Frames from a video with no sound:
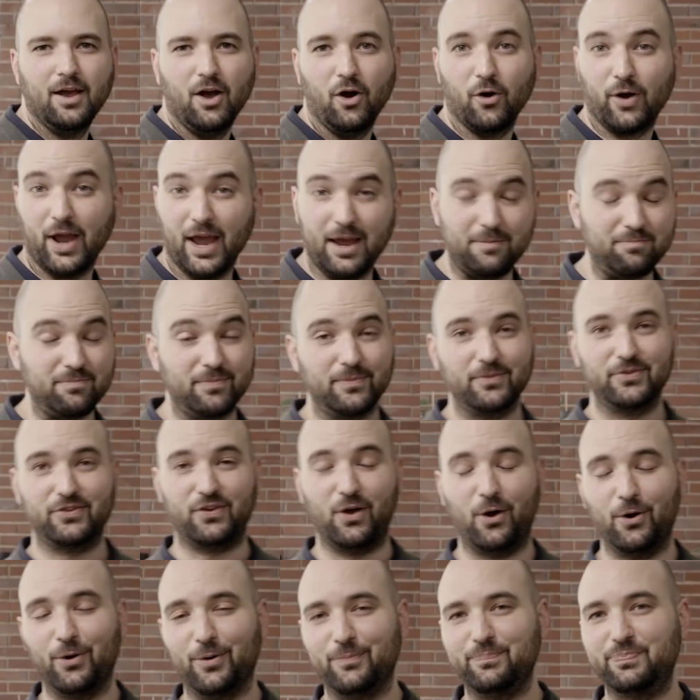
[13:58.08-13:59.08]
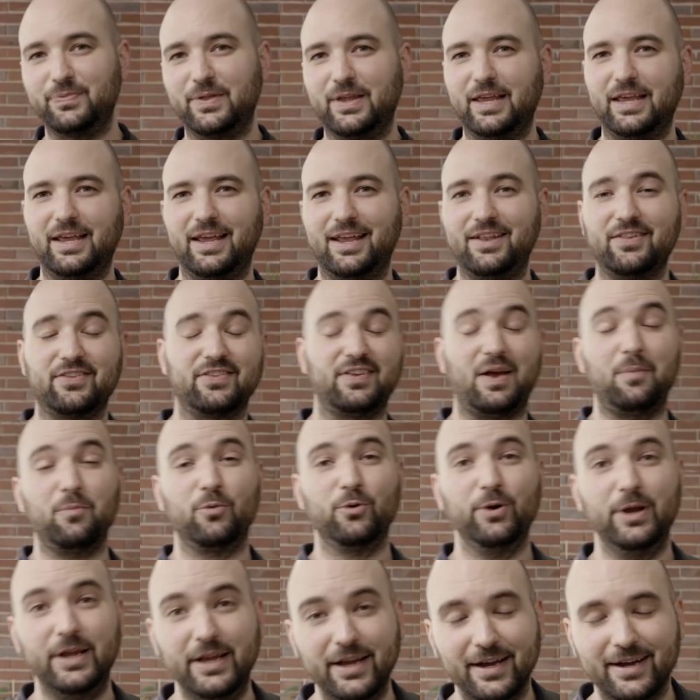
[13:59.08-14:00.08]
Okay, so in
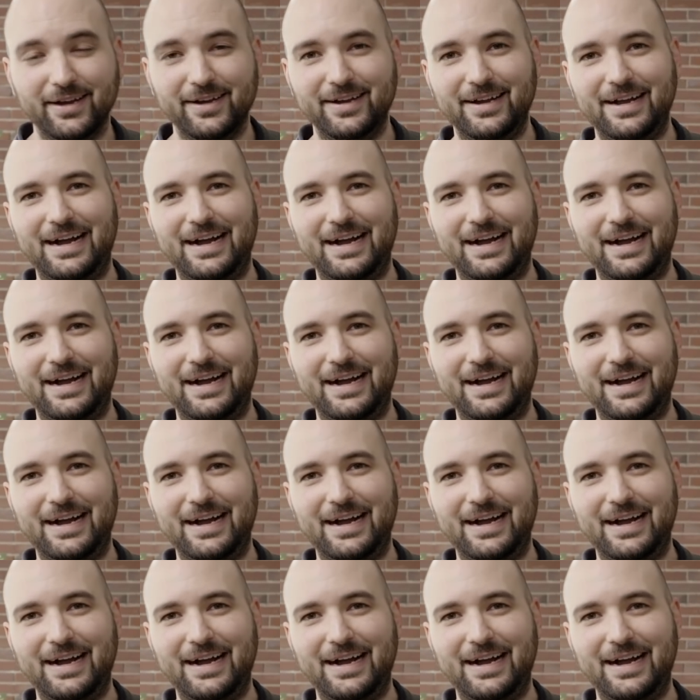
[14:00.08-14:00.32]
summary,